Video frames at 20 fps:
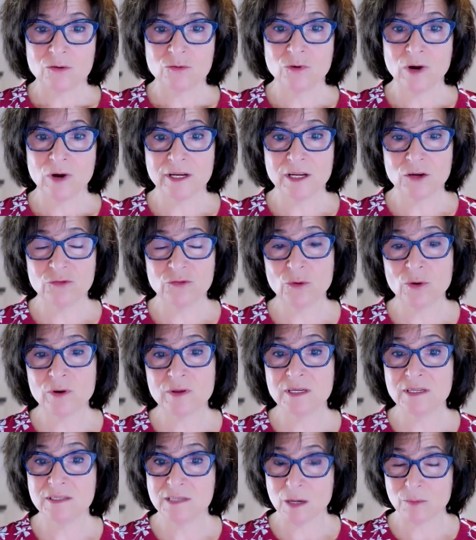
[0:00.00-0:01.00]
Running for
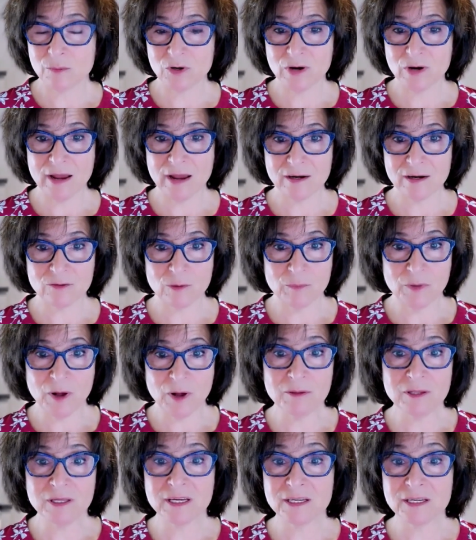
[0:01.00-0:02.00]
the Democratic
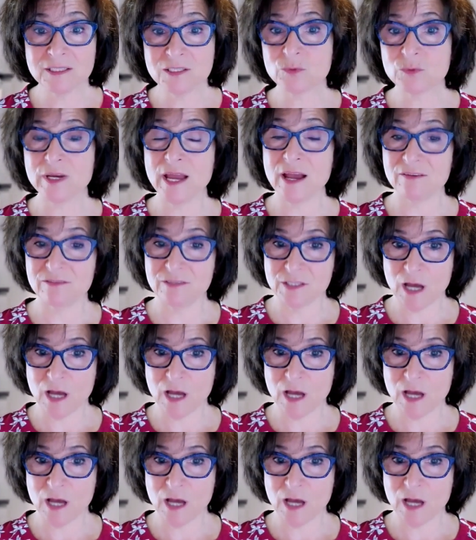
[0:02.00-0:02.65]
Republicans, we have